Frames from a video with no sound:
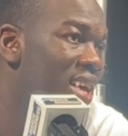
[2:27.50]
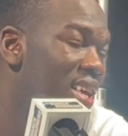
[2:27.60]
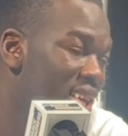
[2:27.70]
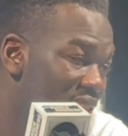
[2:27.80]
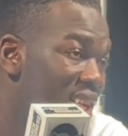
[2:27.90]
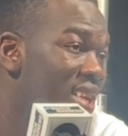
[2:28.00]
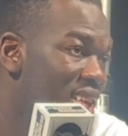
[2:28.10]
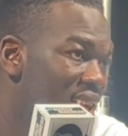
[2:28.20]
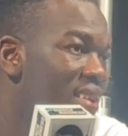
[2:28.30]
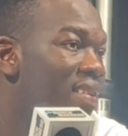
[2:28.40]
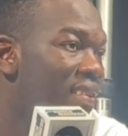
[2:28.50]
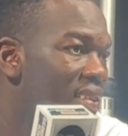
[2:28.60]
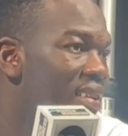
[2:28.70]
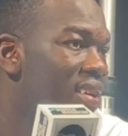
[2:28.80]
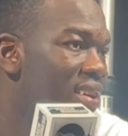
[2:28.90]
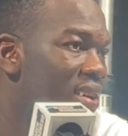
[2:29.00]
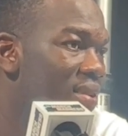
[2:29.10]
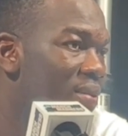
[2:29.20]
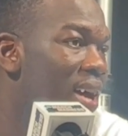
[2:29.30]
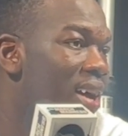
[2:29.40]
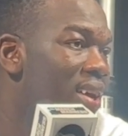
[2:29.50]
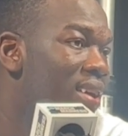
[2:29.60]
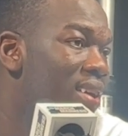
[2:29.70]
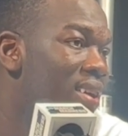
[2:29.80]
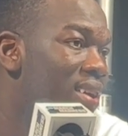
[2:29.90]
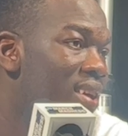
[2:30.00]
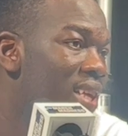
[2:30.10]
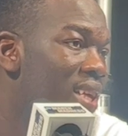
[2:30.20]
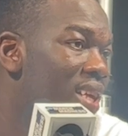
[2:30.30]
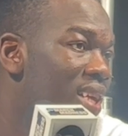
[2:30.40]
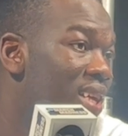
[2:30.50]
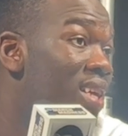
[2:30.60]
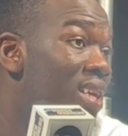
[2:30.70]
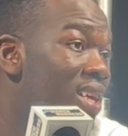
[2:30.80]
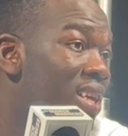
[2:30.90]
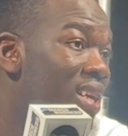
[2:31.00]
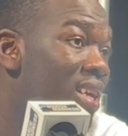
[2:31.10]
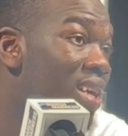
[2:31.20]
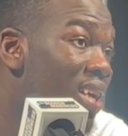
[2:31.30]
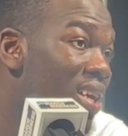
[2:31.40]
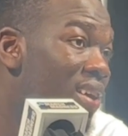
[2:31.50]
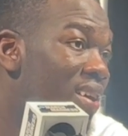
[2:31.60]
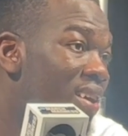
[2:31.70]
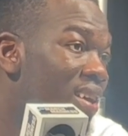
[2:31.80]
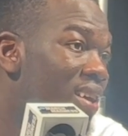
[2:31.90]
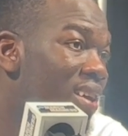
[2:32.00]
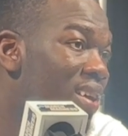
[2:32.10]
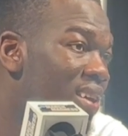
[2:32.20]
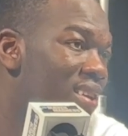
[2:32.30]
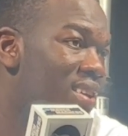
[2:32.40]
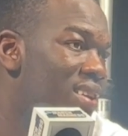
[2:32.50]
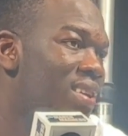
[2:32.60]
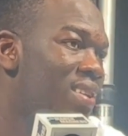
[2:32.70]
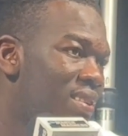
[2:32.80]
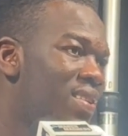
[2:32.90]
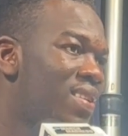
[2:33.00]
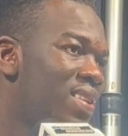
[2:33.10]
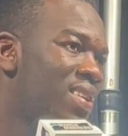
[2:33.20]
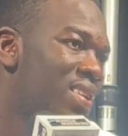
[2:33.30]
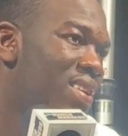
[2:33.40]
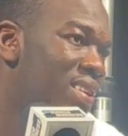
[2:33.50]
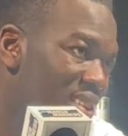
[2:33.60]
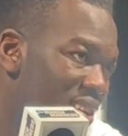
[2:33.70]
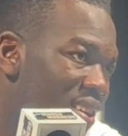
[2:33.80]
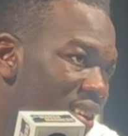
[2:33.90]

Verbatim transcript: Like this year, really developed in that. But Uh, was there any sort of benchmark or particular number of makes